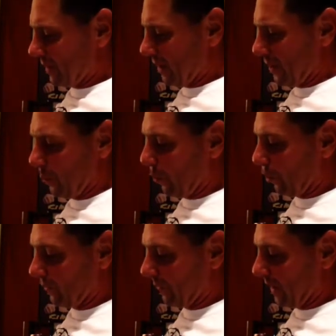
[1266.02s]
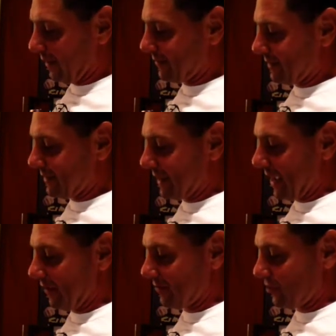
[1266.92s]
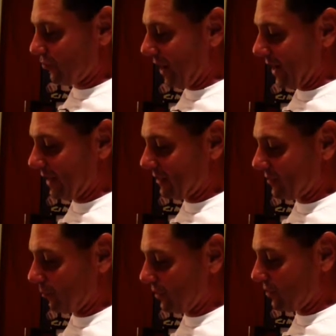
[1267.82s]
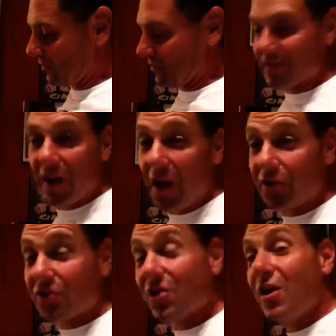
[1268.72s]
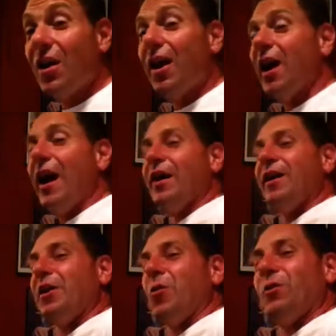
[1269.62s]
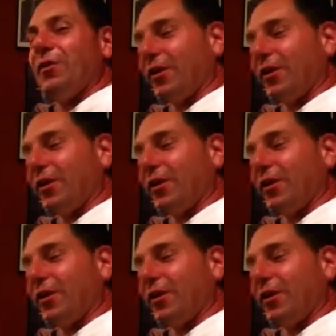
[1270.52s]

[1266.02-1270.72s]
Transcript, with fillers: I do world of fantasy, tales of dragons, witches, and such. And then they go into